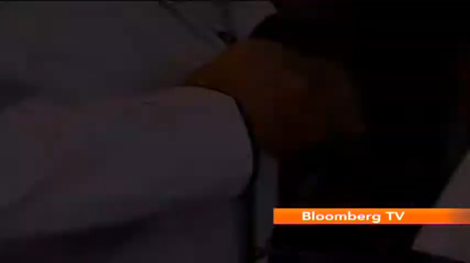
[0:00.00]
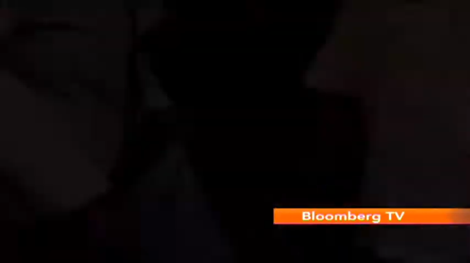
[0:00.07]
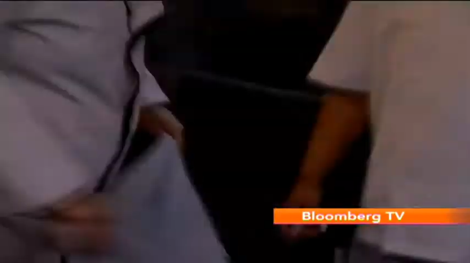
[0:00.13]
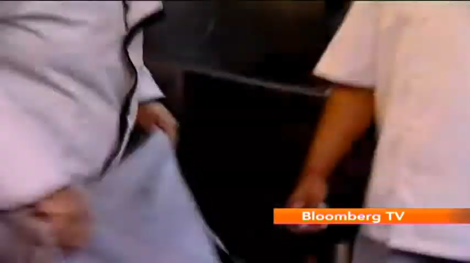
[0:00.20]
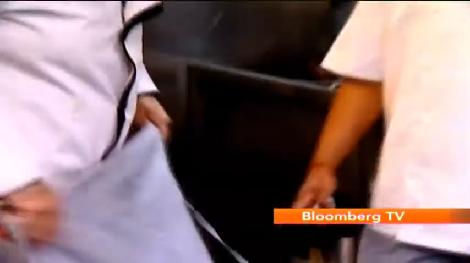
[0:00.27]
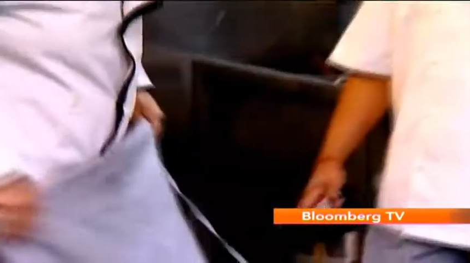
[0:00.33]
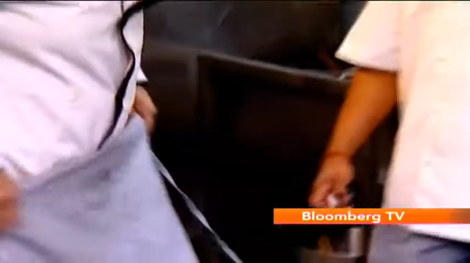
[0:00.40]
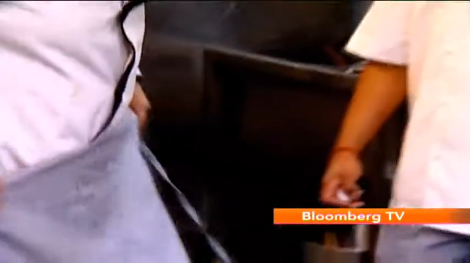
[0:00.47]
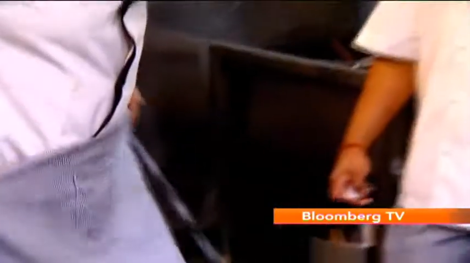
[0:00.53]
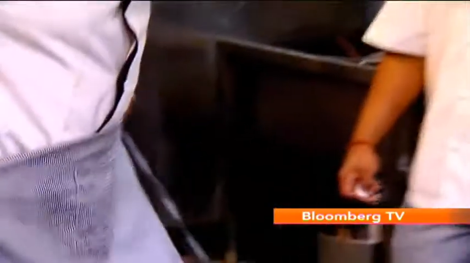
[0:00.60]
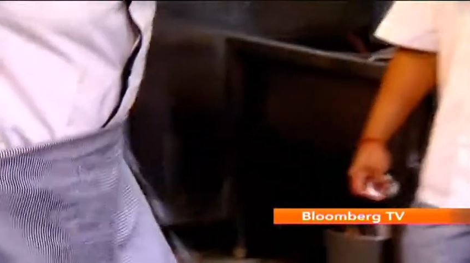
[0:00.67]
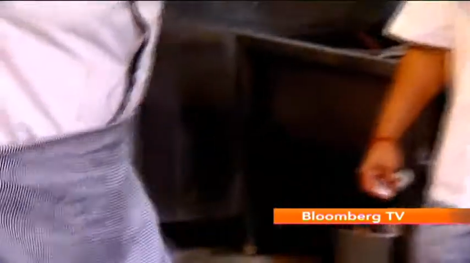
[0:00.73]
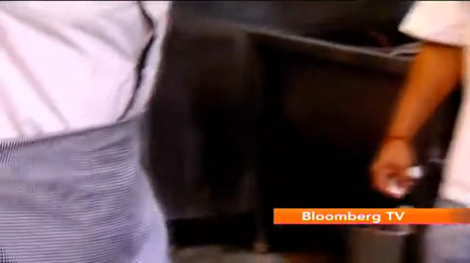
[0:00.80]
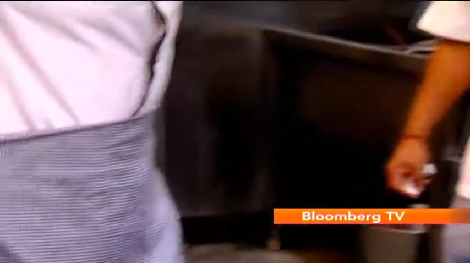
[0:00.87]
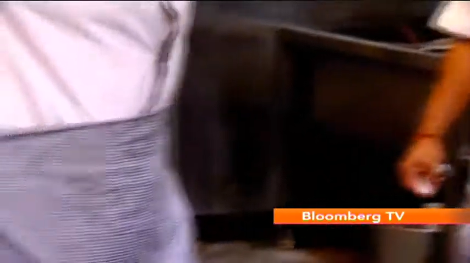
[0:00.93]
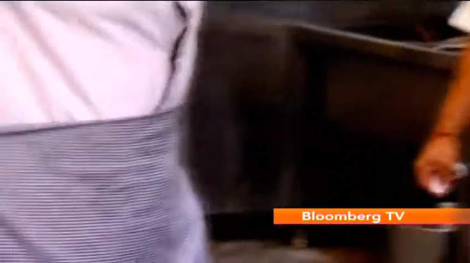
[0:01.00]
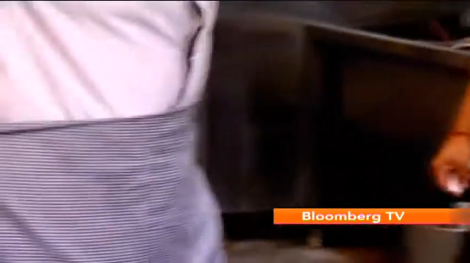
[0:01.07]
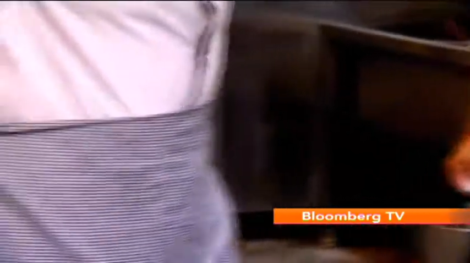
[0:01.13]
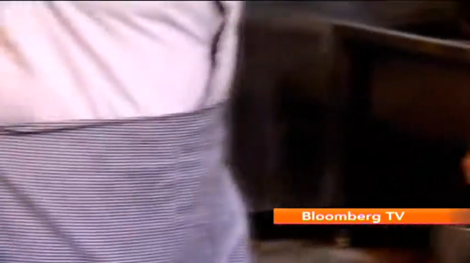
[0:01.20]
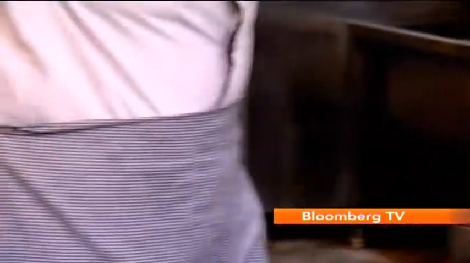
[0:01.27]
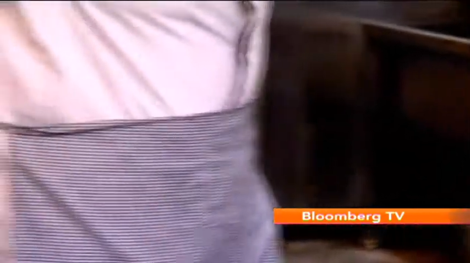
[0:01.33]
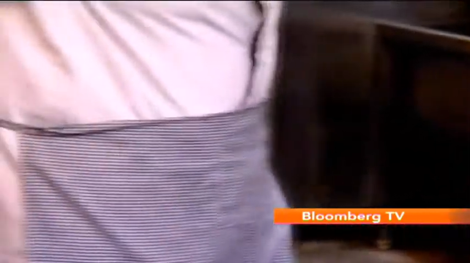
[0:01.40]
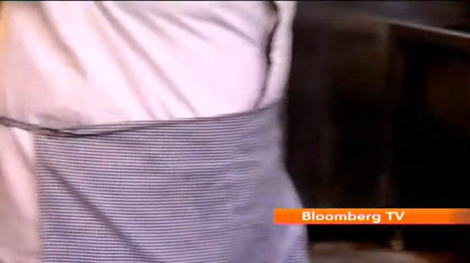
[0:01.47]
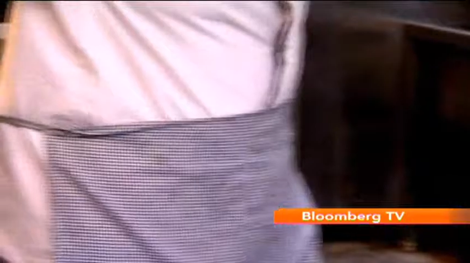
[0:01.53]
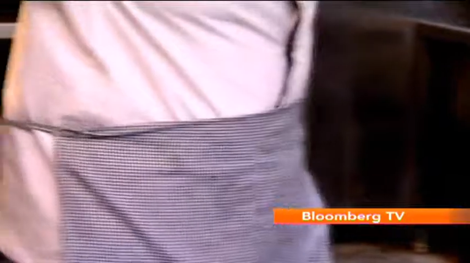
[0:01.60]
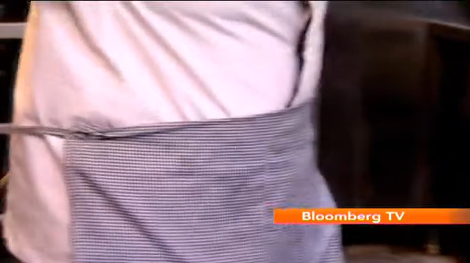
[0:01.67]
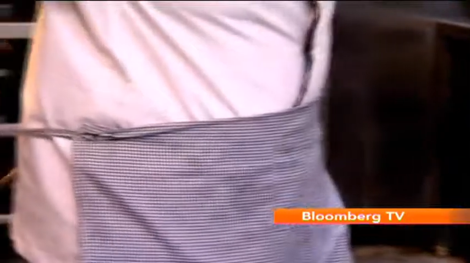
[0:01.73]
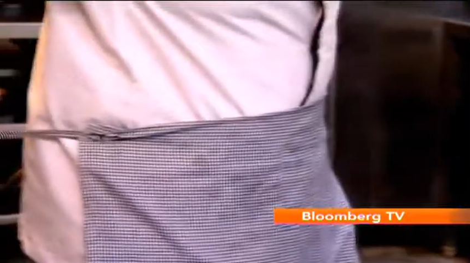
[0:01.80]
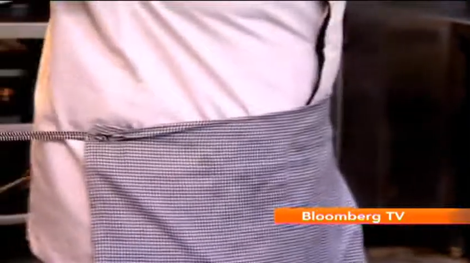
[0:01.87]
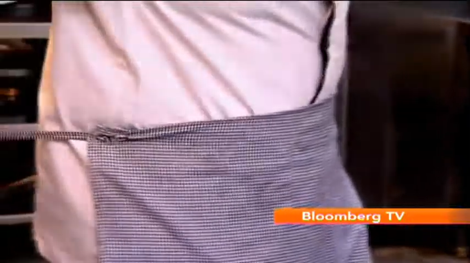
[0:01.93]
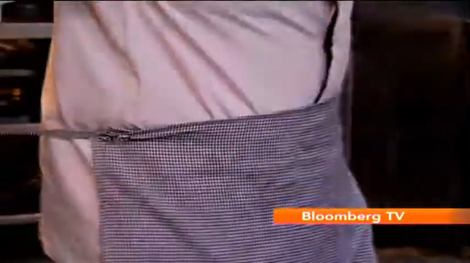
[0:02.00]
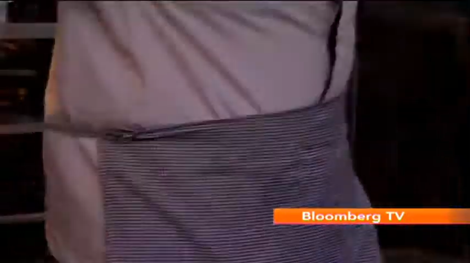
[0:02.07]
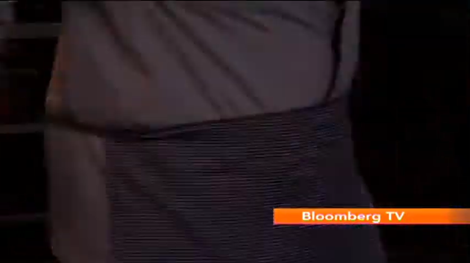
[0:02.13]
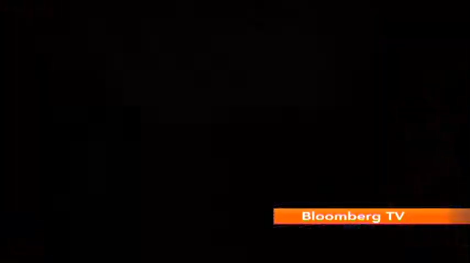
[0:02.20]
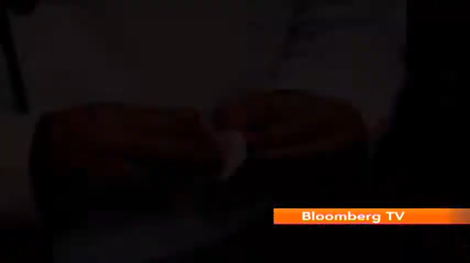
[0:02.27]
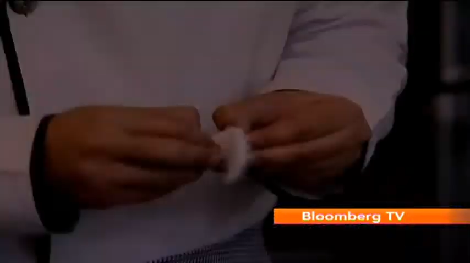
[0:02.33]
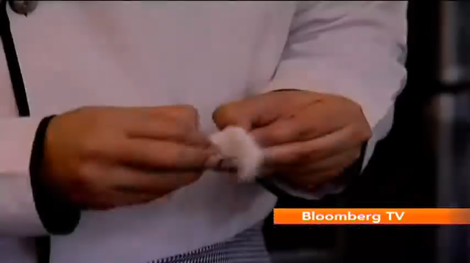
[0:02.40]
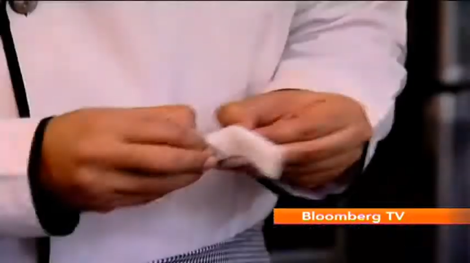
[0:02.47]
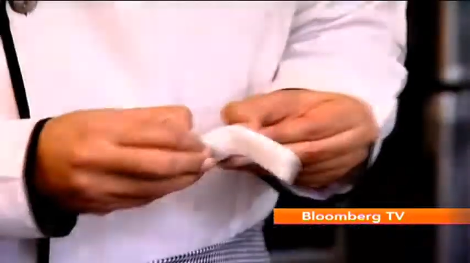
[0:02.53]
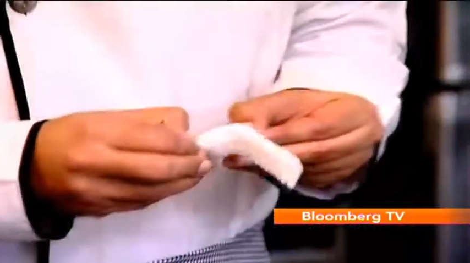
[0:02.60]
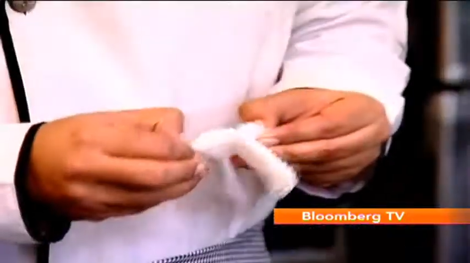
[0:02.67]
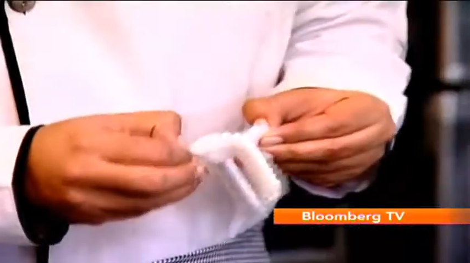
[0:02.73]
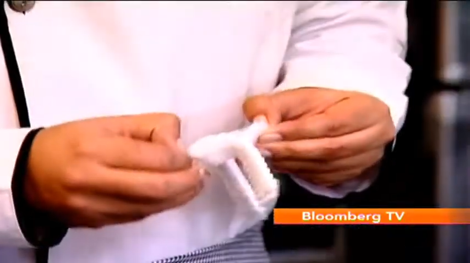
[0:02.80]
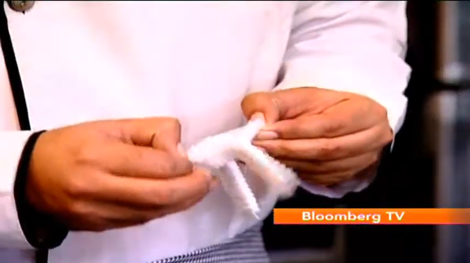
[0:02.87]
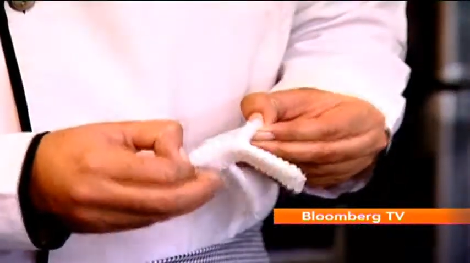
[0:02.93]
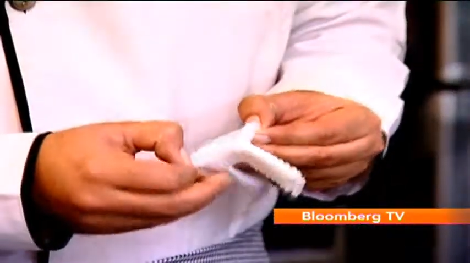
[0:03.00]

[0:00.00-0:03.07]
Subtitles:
(no speaker visible)